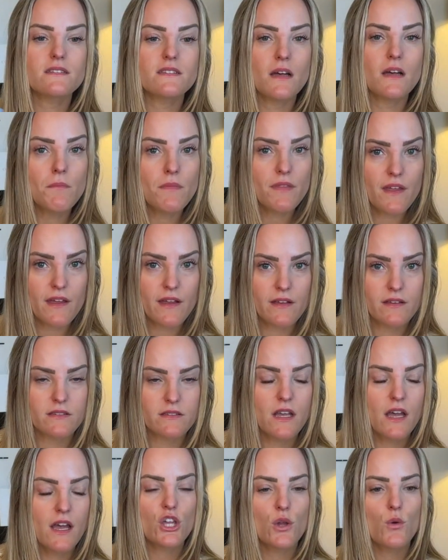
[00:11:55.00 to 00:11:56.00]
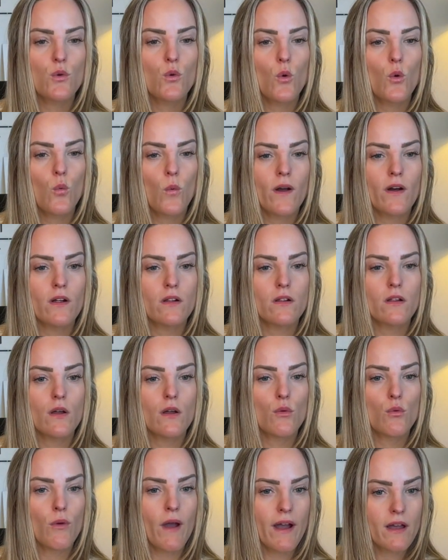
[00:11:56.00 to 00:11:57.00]
Some things you will
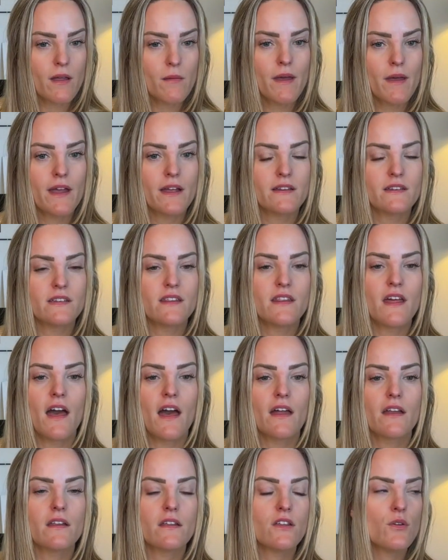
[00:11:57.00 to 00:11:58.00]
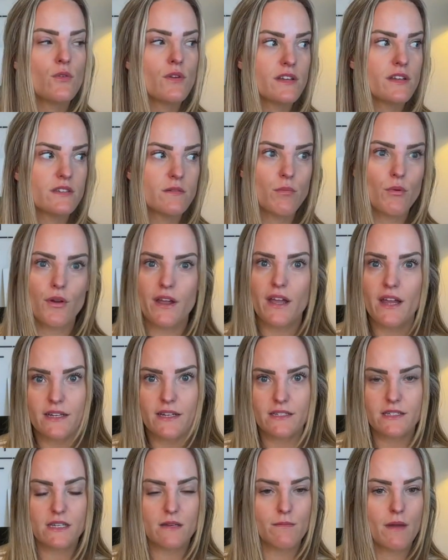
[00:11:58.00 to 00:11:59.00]
recommend that you need to bring in
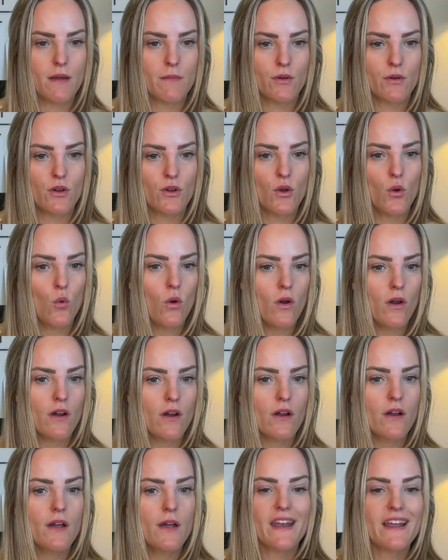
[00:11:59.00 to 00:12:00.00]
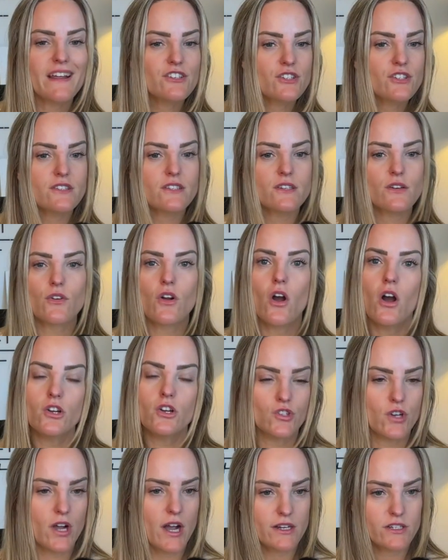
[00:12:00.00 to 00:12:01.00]
a team member or an agency or
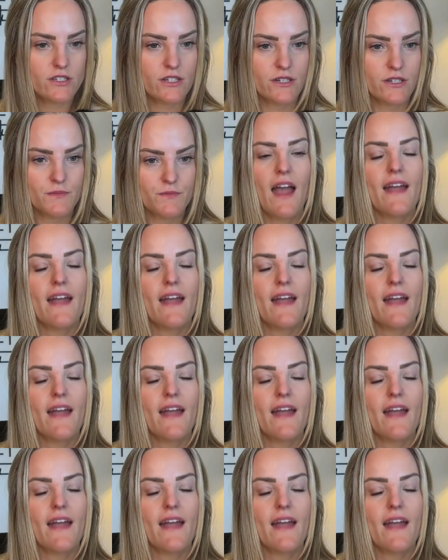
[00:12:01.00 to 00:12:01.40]
contractor.